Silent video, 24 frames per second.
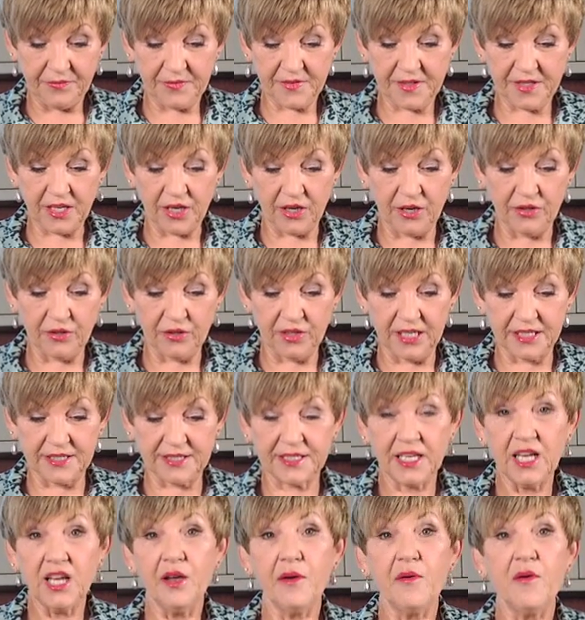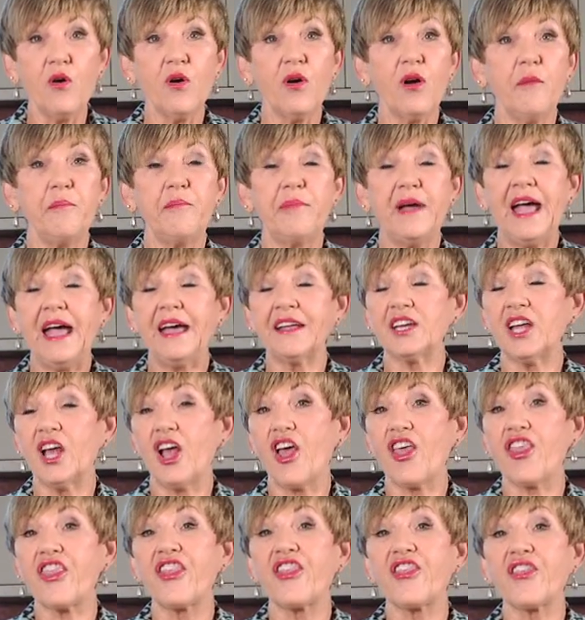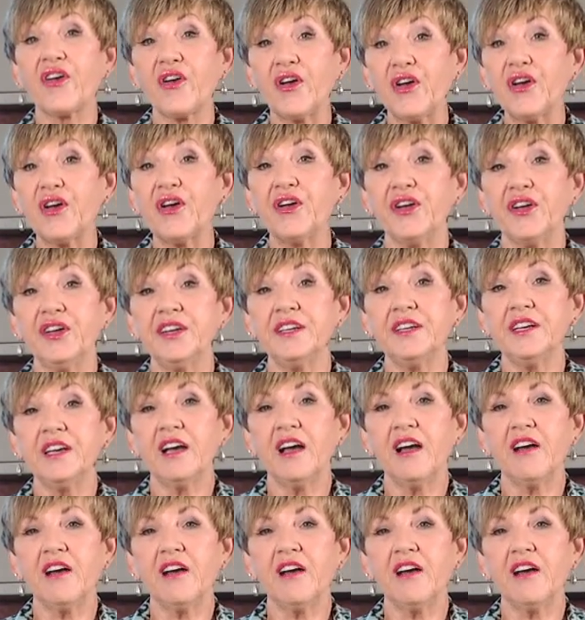So it's about 1/3